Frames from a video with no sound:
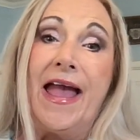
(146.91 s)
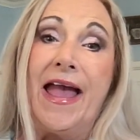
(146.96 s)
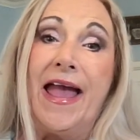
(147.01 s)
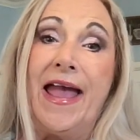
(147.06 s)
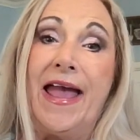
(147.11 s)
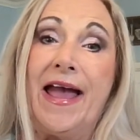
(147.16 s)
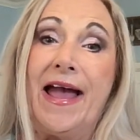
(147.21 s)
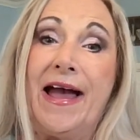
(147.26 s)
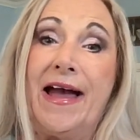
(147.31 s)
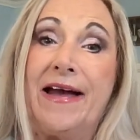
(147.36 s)

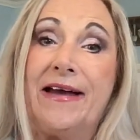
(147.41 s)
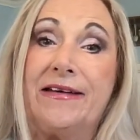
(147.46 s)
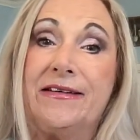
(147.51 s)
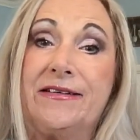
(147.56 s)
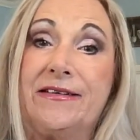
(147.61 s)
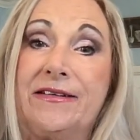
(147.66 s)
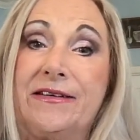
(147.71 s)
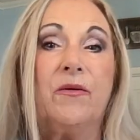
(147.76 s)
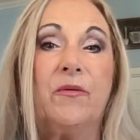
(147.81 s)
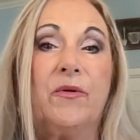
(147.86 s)

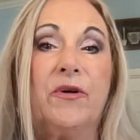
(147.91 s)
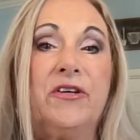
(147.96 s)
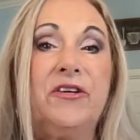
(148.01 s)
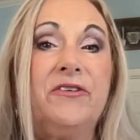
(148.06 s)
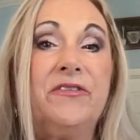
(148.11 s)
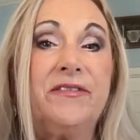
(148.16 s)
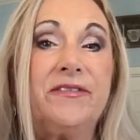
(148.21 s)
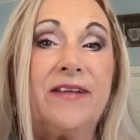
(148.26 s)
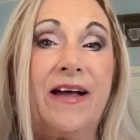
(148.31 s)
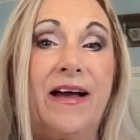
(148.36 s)
And when
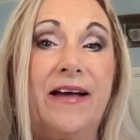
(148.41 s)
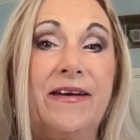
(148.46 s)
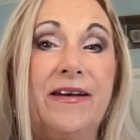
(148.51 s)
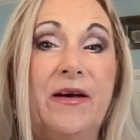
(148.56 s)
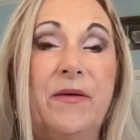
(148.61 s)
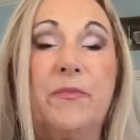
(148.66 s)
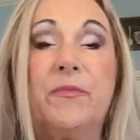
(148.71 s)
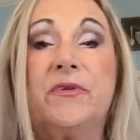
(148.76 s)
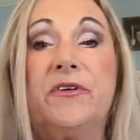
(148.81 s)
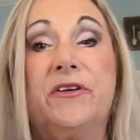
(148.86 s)
you sign
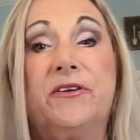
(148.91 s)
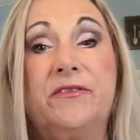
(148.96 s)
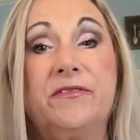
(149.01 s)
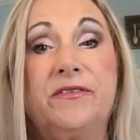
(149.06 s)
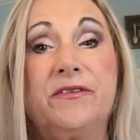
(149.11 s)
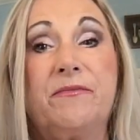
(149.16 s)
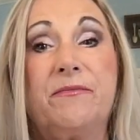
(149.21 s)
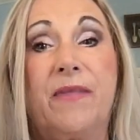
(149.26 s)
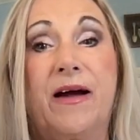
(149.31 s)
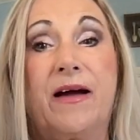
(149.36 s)
up
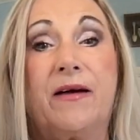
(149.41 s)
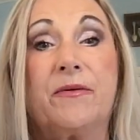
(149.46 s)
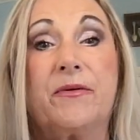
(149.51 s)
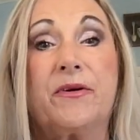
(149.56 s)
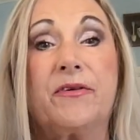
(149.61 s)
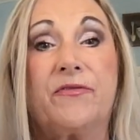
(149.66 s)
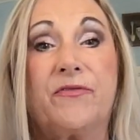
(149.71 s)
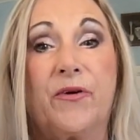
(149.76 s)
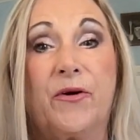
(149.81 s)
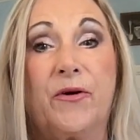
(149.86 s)
using my
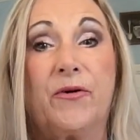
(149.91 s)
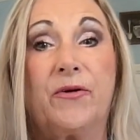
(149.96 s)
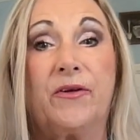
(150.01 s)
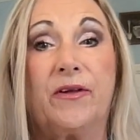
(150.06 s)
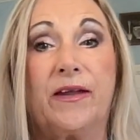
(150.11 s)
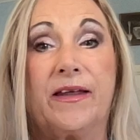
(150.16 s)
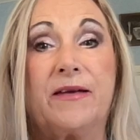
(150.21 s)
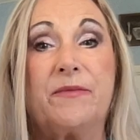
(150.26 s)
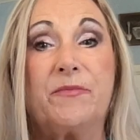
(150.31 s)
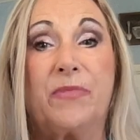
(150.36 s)

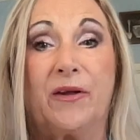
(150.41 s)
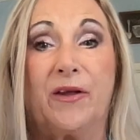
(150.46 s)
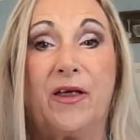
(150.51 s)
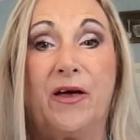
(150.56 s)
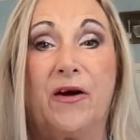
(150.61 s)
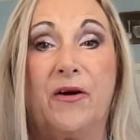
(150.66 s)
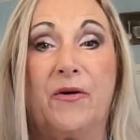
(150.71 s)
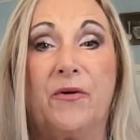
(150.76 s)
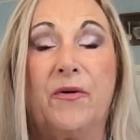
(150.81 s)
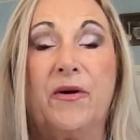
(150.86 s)
referral link
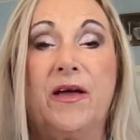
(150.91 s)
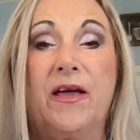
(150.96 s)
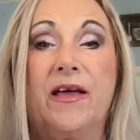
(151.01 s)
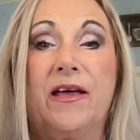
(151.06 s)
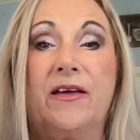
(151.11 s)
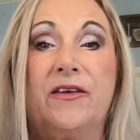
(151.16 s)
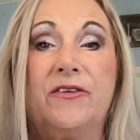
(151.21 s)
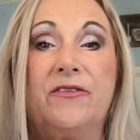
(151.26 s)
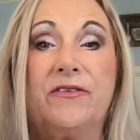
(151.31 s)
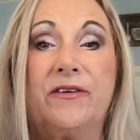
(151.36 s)
below,
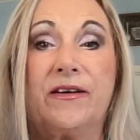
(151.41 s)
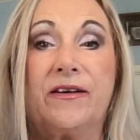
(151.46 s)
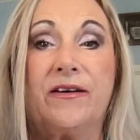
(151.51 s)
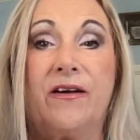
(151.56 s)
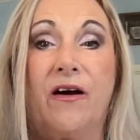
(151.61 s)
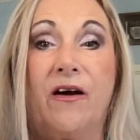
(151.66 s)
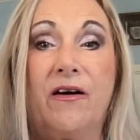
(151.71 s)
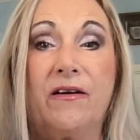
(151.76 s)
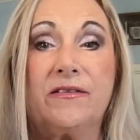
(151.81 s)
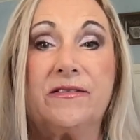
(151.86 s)
you
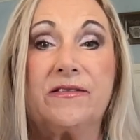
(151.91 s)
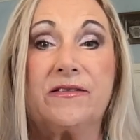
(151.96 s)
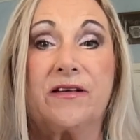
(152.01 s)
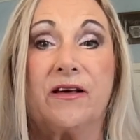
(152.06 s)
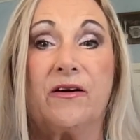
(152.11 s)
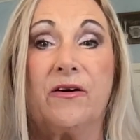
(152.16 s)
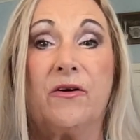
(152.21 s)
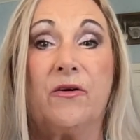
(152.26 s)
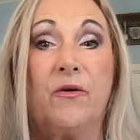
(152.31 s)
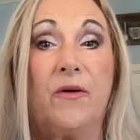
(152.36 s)
can
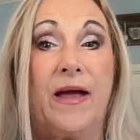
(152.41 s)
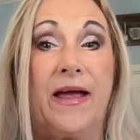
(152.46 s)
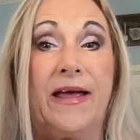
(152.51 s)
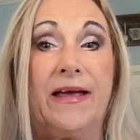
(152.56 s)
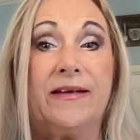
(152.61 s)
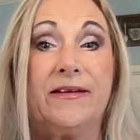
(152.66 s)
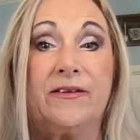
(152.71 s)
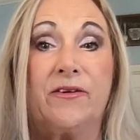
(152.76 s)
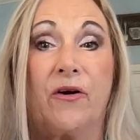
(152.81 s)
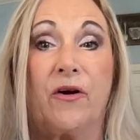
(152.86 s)
also
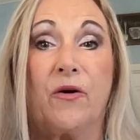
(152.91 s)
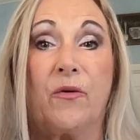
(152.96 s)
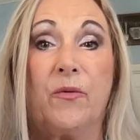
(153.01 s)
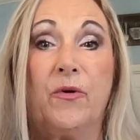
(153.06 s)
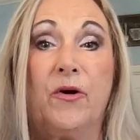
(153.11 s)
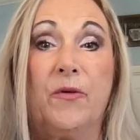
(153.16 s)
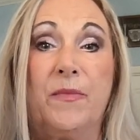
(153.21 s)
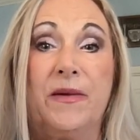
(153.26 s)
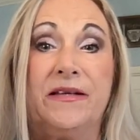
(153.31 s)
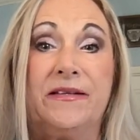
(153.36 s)
or
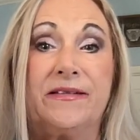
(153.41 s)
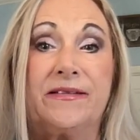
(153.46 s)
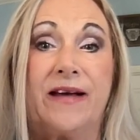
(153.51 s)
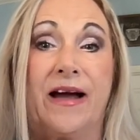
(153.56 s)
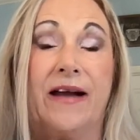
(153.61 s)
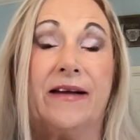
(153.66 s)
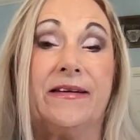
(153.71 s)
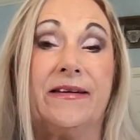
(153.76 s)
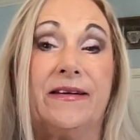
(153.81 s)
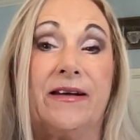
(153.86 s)
will be
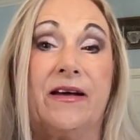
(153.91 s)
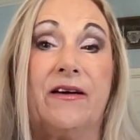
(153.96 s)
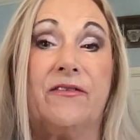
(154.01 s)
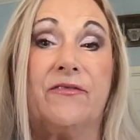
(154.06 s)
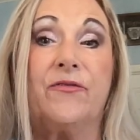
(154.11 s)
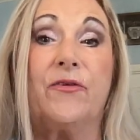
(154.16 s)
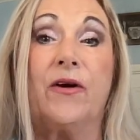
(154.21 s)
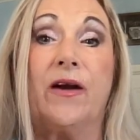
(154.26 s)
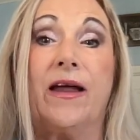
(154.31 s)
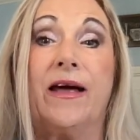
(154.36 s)
signing
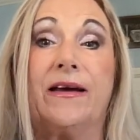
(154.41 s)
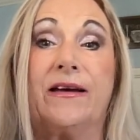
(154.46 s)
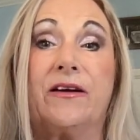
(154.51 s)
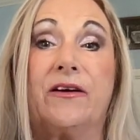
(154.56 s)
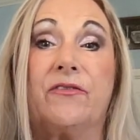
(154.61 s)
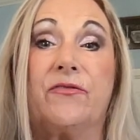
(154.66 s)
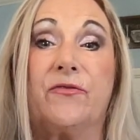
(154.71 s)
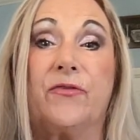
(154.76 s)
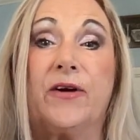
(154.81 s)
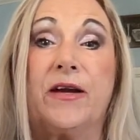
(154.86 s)
up for like
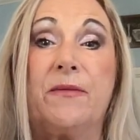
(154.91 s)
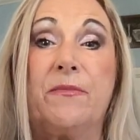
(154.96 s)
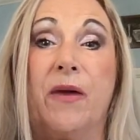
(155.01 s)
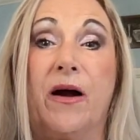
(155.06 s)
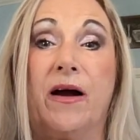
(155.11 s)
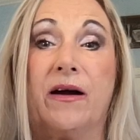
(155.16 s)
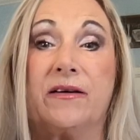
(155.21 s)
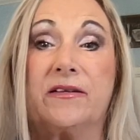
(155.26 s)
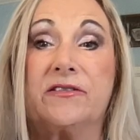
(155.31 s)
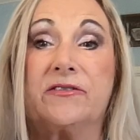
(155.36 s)
a free
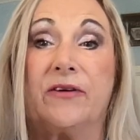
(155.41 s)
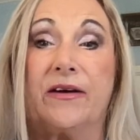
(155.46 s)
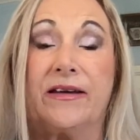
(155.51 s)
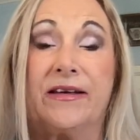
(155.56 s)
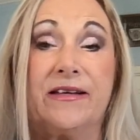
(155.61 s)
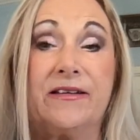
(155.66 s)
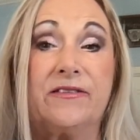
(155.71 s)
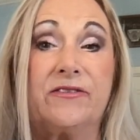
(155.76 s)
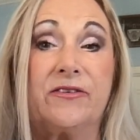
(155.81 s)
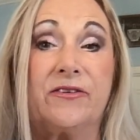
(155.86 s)
box. So I
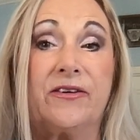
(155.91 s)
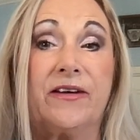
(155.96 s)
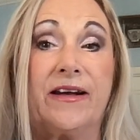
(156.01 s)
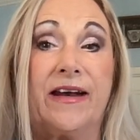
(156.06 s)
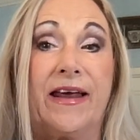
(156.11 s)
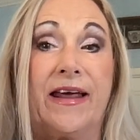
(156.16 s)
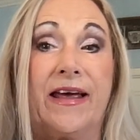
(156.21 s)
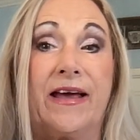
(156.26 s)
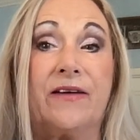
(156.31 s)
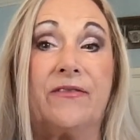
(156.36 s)
guess they're
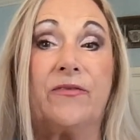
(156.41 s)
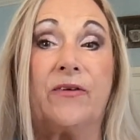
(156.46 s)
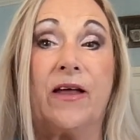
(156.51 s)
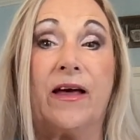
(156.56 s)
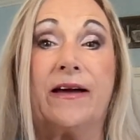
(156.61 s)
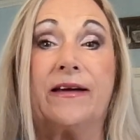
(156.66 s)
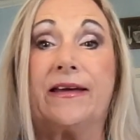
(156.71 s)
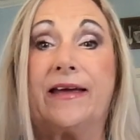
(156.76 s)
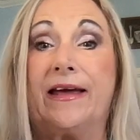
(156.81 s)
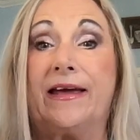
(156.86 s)
going to have
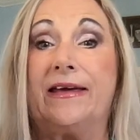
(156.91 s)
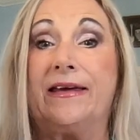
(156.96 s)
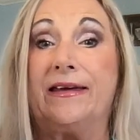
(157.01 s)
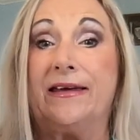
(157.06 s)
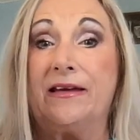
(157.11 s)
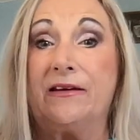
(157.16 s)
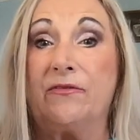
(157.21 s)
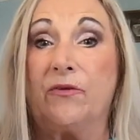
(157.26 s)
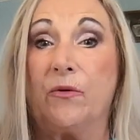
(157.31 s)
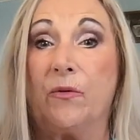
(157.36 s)
like a
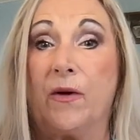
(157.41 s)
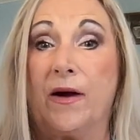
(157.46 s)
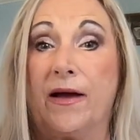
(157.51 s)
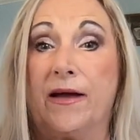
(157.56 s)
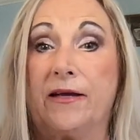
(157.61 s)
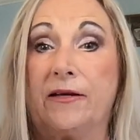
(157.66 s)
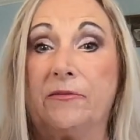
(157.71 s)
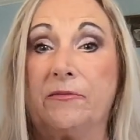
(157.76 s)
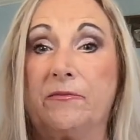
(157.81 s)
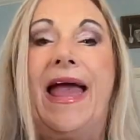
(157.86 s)

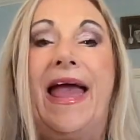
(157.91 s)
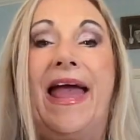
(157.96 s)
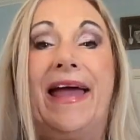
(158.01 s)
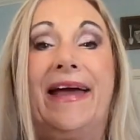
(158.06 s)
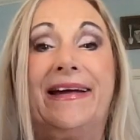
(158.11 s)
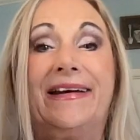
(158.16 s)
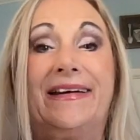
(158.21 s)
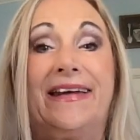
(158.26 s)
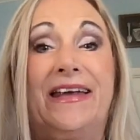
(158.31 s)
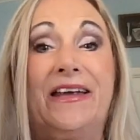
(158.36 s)
giveaway.
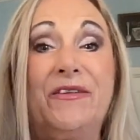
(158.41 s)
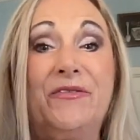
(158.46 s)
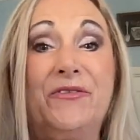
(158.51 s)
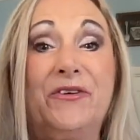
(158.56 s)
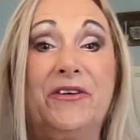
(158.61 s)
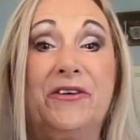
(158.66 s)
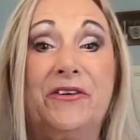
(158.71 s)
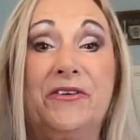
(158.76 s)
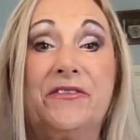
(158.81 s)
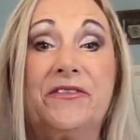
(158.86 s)
And
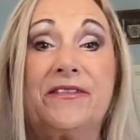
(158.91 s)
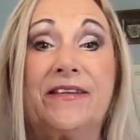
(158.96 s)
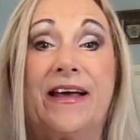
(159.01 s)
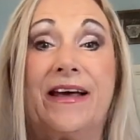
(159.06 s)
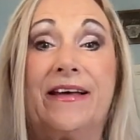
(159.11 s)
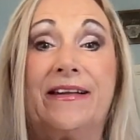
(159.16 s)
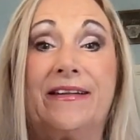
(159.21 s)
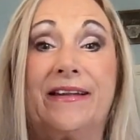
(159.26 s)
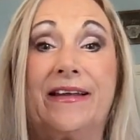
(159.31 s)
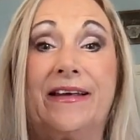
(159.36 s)
if you use
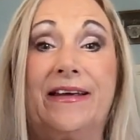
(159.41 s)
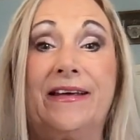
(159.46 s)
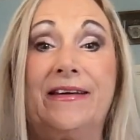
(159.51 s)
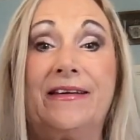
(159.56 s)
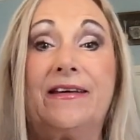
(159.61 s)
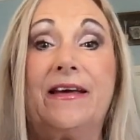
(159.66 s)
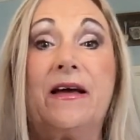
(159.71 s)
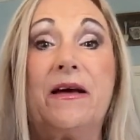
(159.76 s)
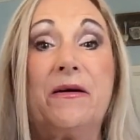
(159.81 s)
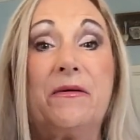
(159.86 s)
that
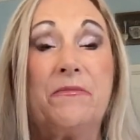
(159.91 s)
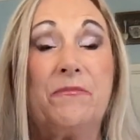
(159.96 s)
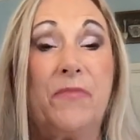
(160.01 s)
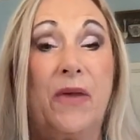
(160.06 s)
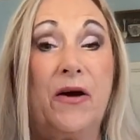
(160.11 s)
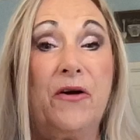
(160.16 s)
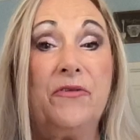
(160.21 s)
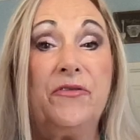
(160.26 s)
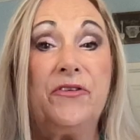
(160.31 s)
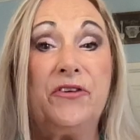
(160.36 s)
link,
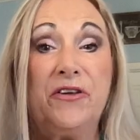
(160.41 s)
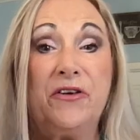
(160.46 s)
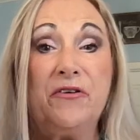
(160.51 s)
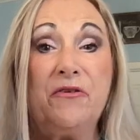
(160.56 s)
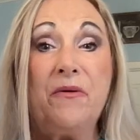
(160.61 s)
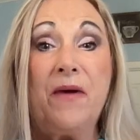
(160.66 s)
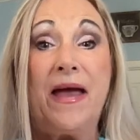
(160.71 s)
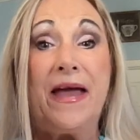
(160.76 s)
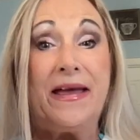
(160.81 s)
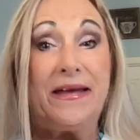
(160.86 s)
both
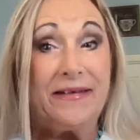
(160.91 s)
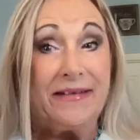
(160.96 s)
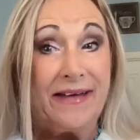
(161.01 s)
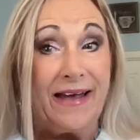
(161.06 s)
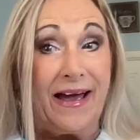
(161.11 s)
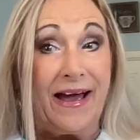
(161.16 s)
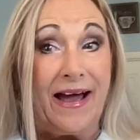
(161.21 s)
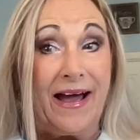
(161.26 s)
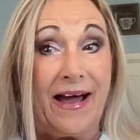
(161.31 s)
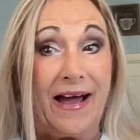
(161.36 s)
you and
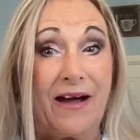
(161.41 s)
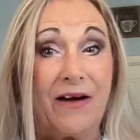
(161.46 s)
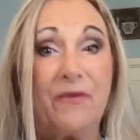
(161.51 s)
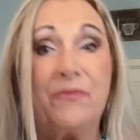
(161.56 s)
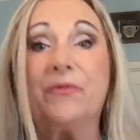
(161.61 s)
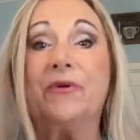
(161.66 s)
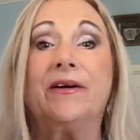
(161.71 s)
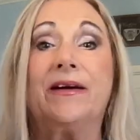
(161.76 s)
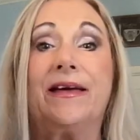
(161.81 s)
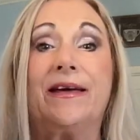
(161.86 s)
I
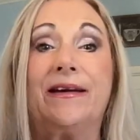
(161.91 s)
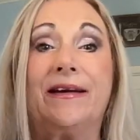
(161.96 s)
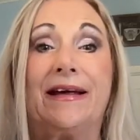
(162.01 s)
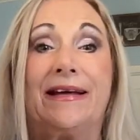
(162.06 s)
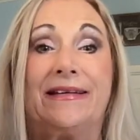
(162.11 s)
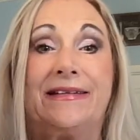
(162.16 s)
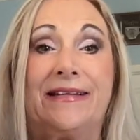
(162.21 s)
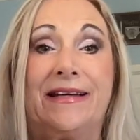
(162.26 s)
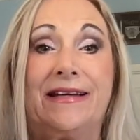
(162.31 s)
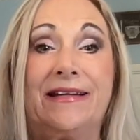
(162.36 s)
will get
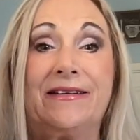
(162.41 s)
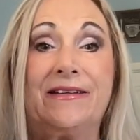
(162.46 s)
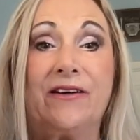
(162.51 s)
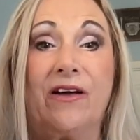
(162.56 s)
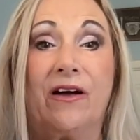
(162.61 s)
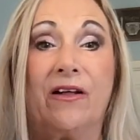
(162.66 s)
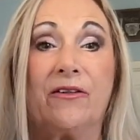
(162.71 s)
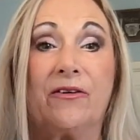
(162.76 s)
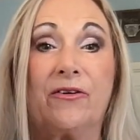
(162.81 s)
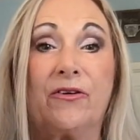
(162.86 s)
a
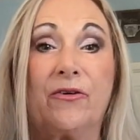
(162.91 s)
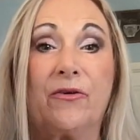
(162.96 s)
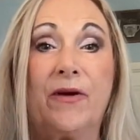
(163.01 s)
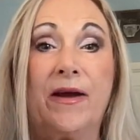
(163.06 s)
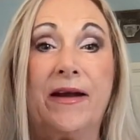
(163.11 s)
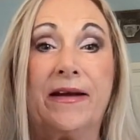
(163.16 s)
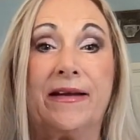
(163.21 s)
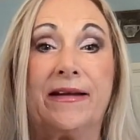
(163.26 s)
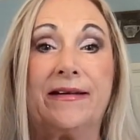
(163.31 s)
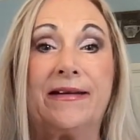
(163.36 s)
$10
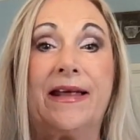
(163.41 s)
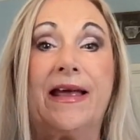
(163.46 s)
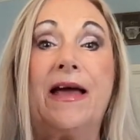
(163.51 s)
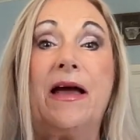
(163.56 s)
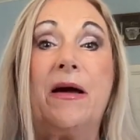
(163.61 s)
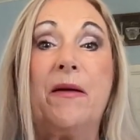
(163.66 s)
credit.